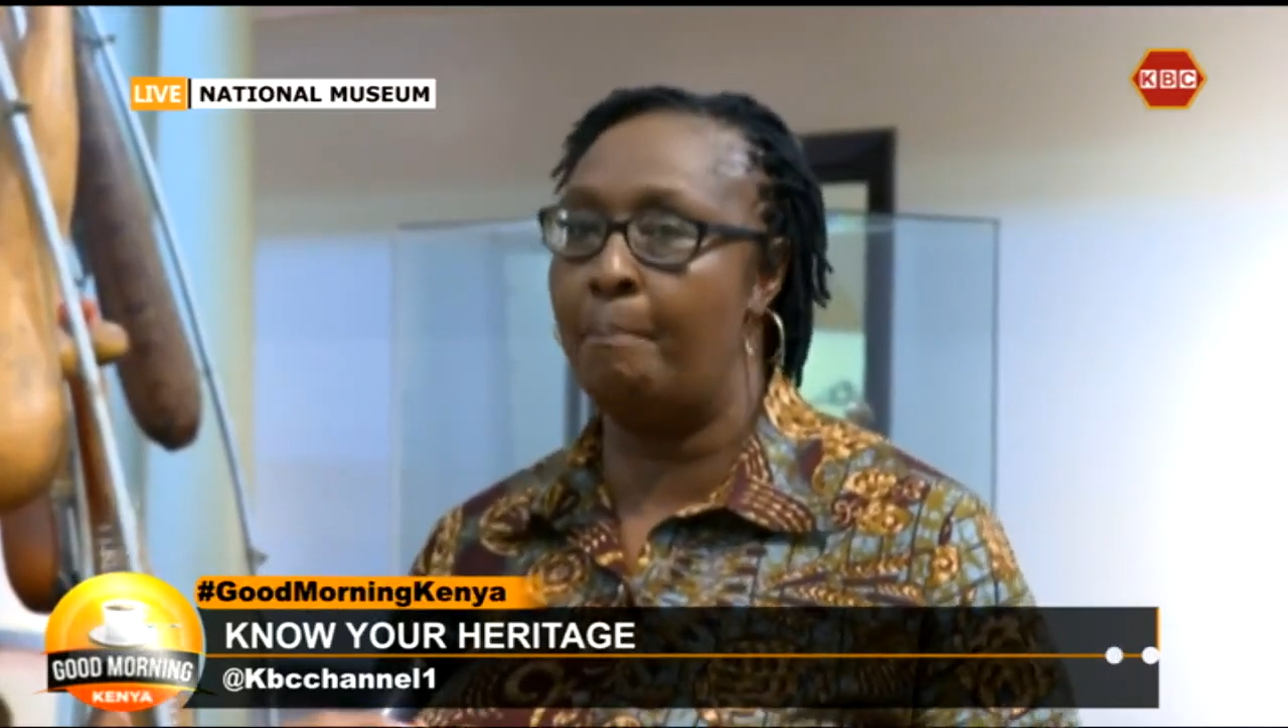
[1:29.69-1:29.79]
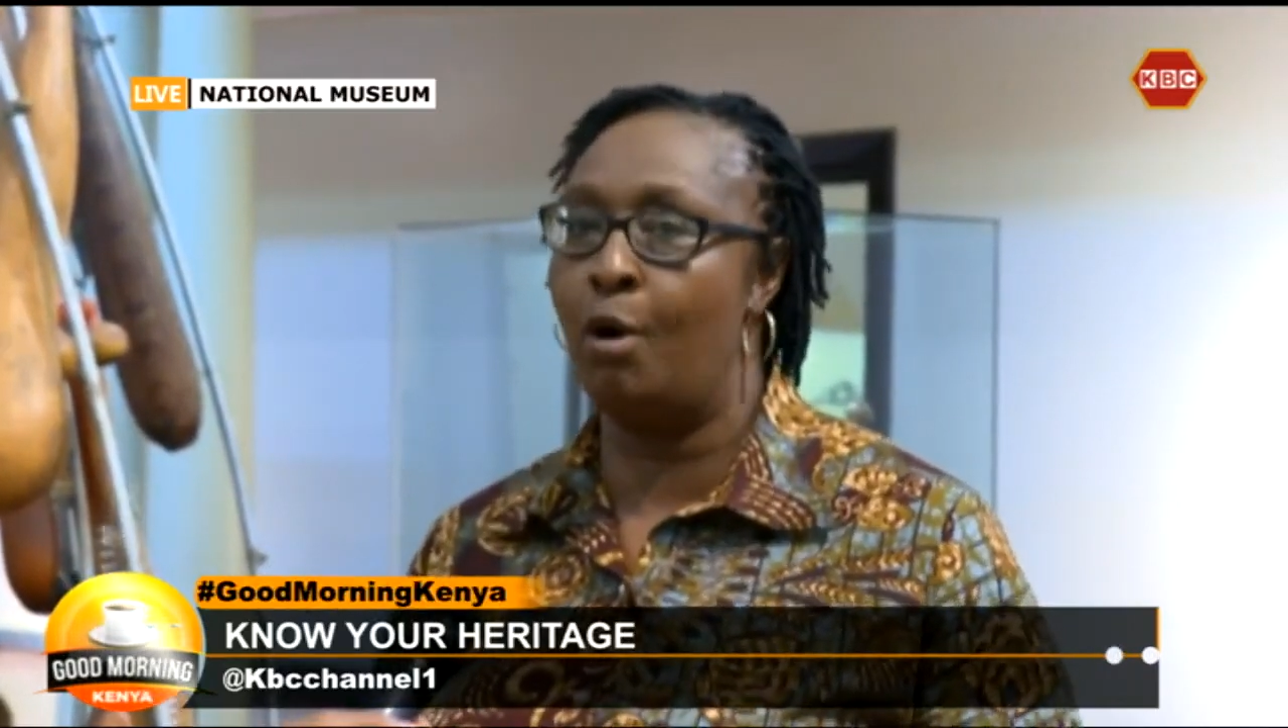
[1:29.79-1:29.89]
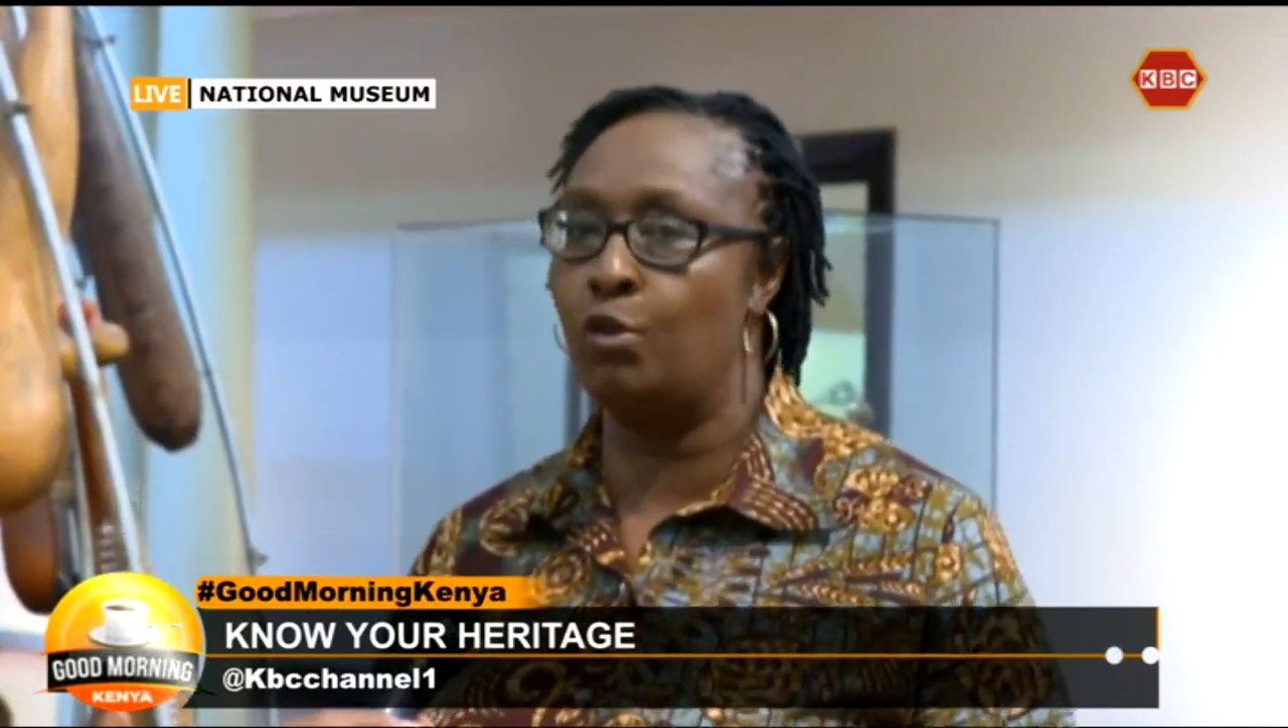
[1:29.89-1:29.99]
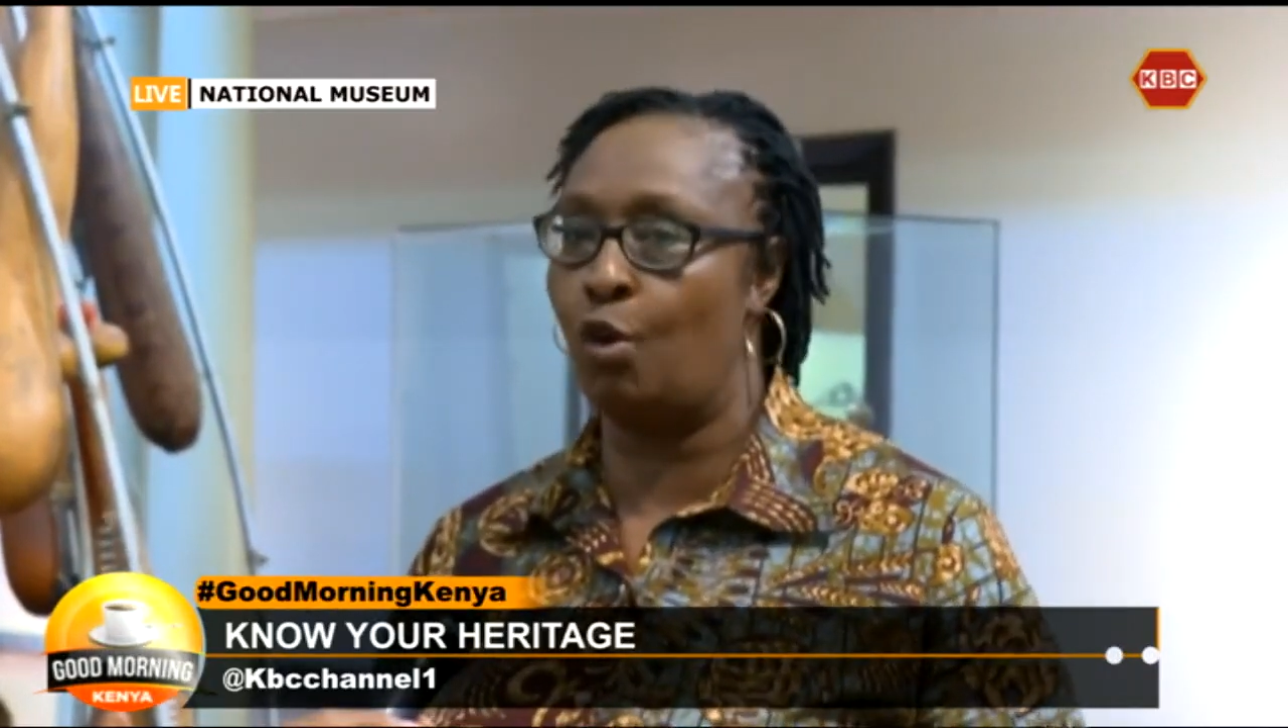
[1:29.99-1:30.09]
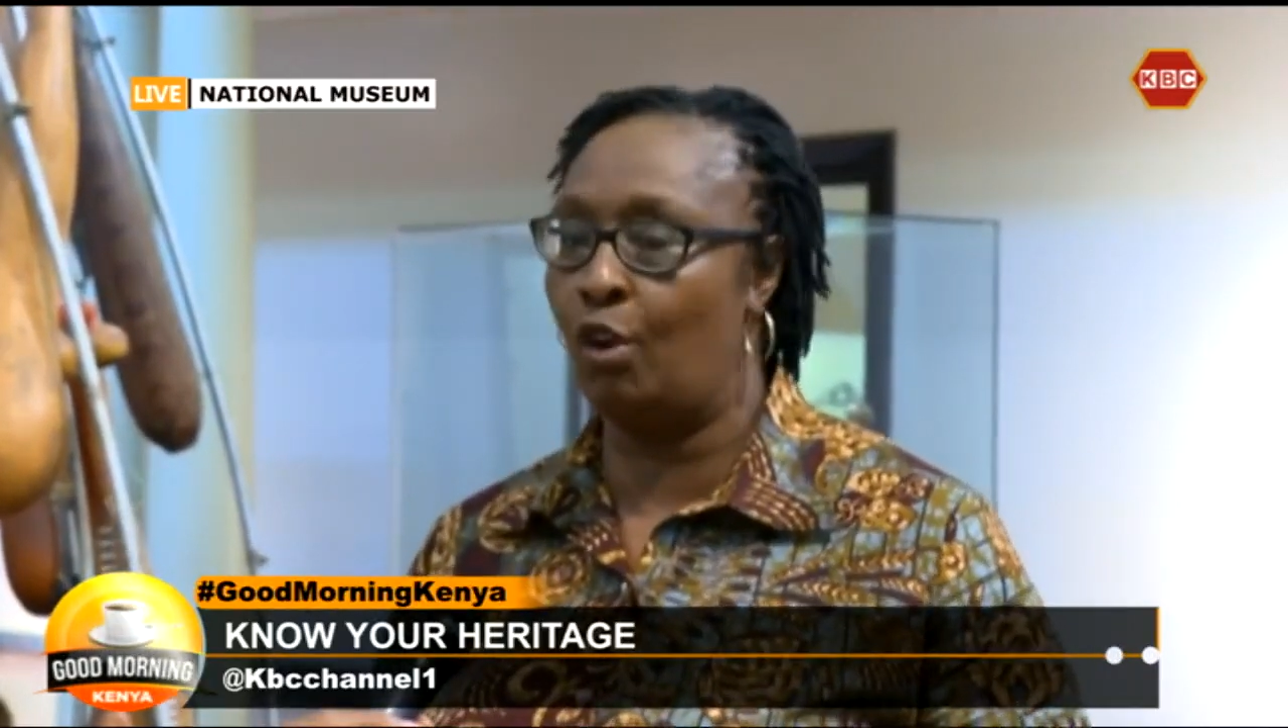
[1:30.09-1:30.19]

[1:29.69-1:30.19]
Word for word: about